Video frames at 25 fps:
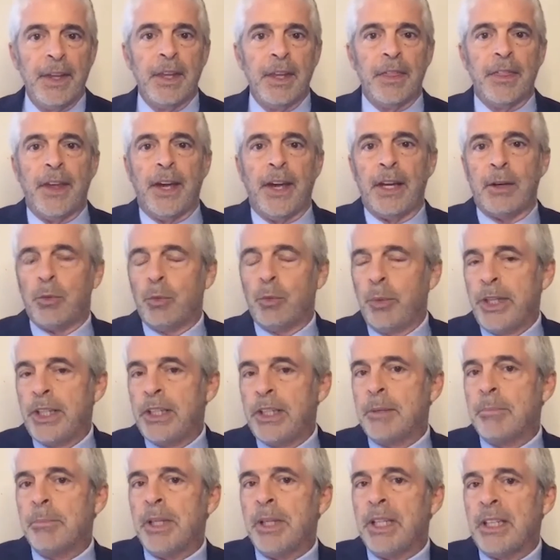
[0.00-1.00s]
That we
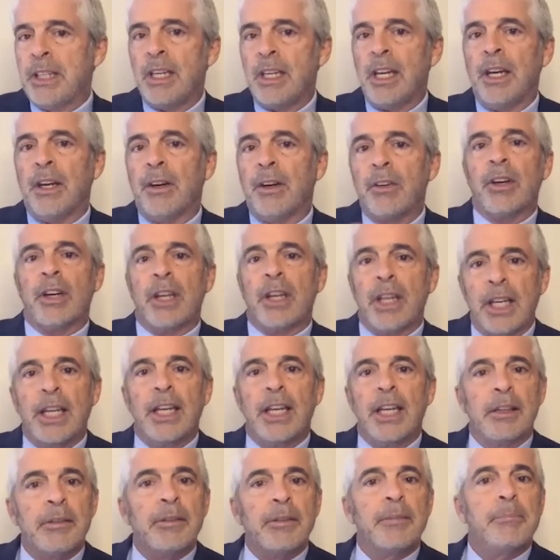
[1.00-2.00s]
can be
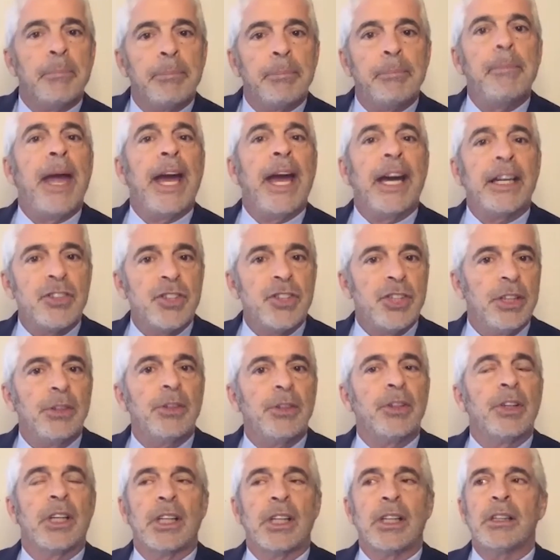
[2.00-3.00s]
carrying
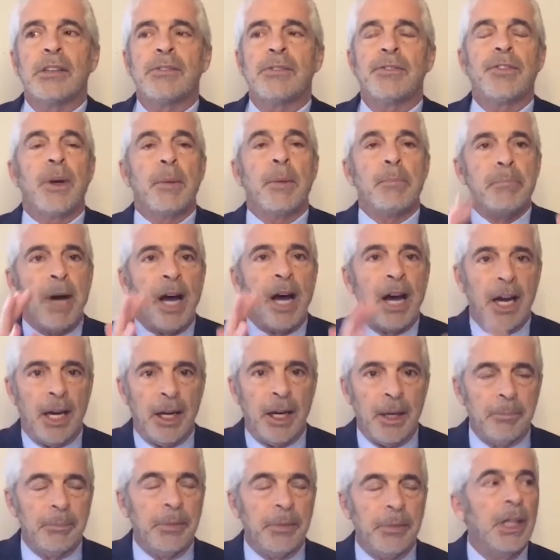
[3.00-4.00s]
bacteria from
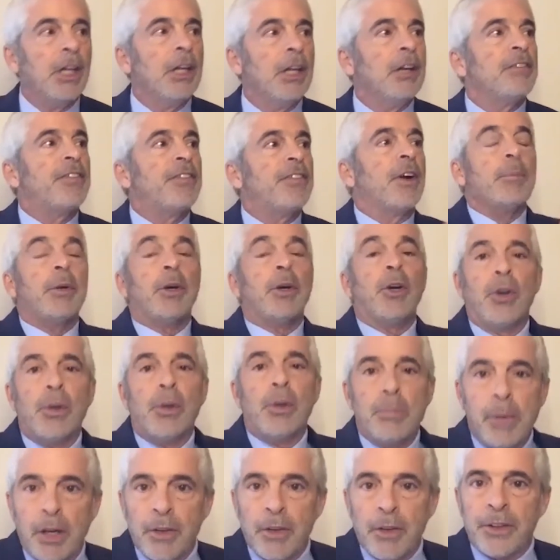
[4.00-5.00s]
mom, from her
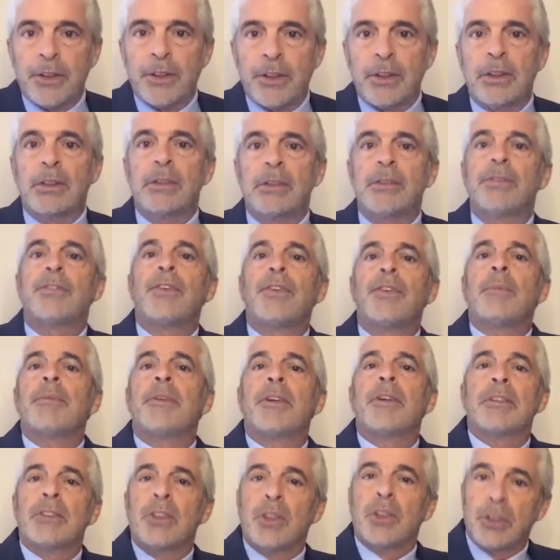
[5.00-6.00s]
mother, from
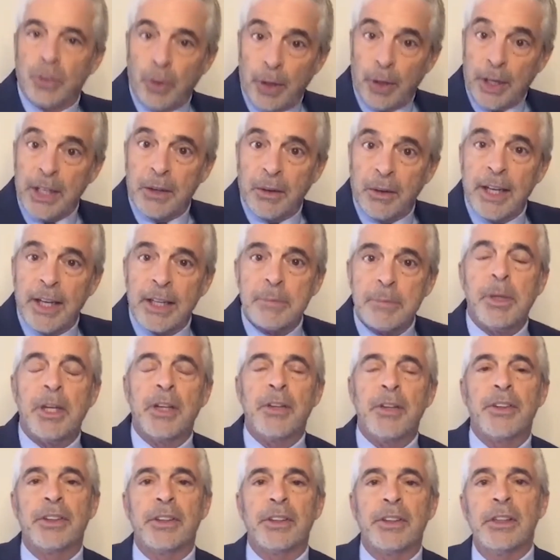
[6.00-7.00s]
great
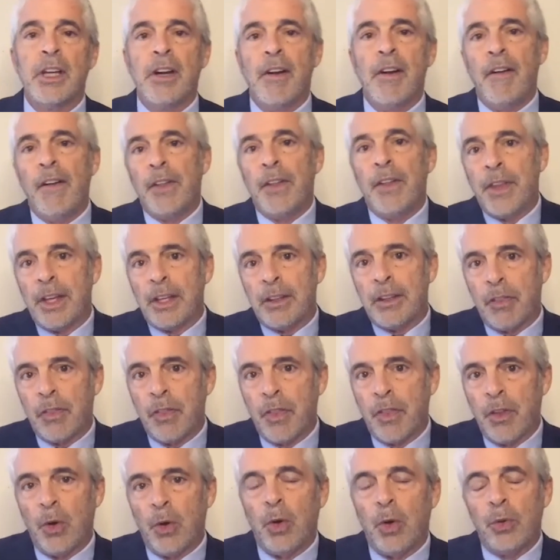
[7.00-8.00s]
grandmother, that
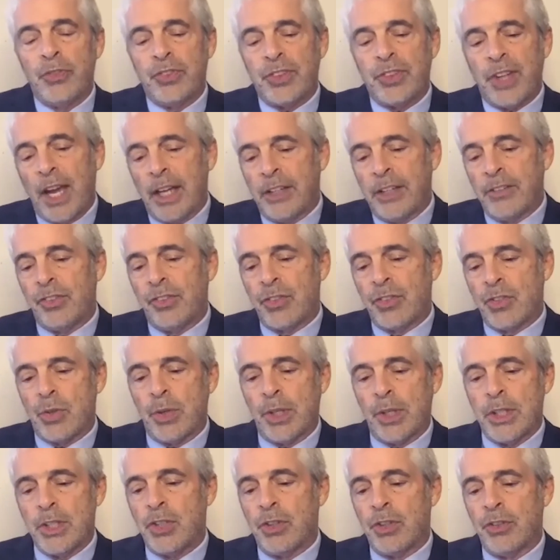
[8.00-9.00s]
those
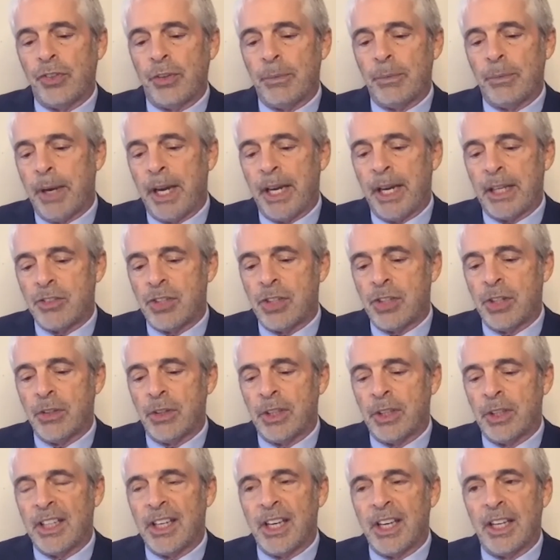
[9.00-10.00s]
concentrations of
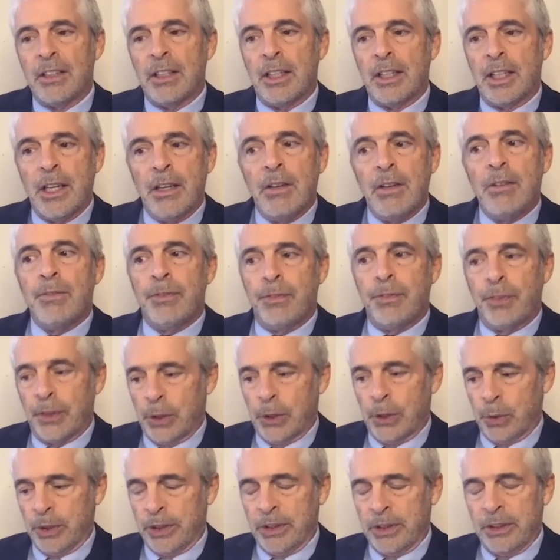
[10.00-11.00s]
bacteria can
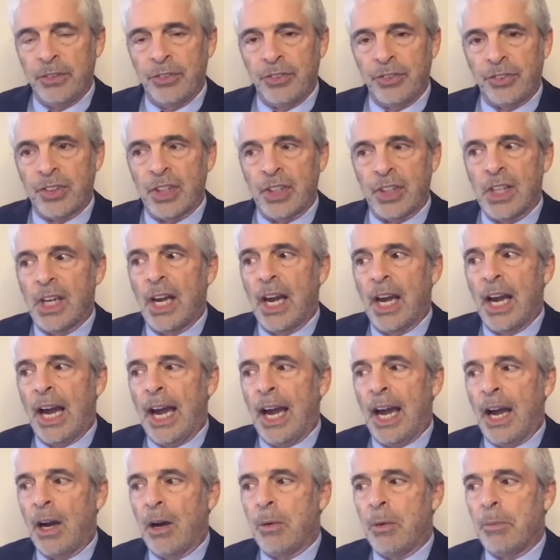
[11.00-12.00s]
influence
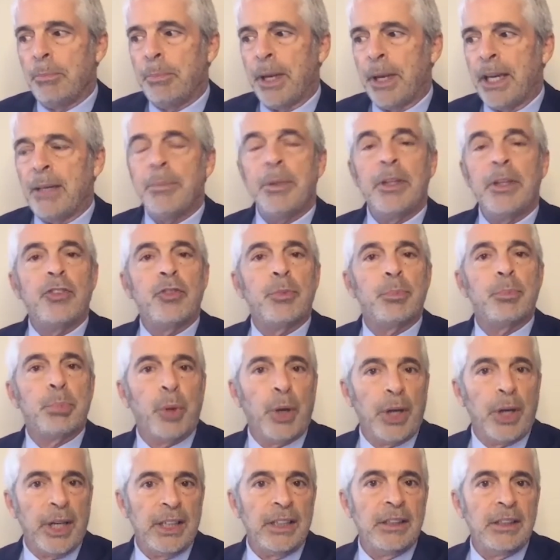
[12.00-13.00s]
how baby's
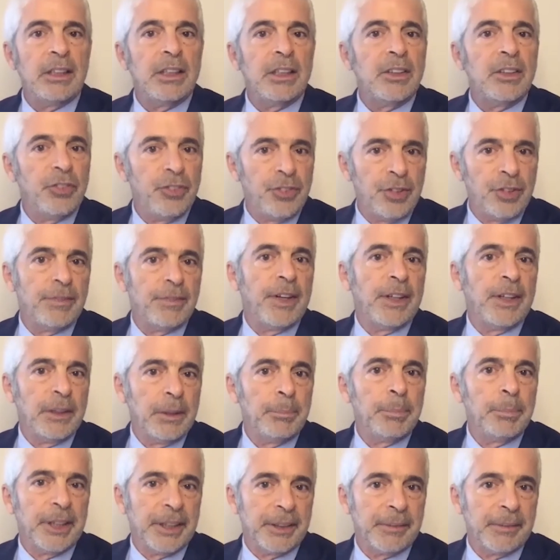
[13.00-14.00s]
brain is
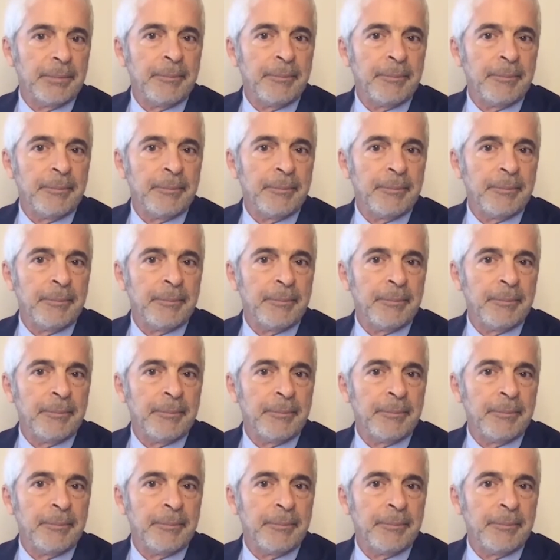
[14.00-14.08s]
developing.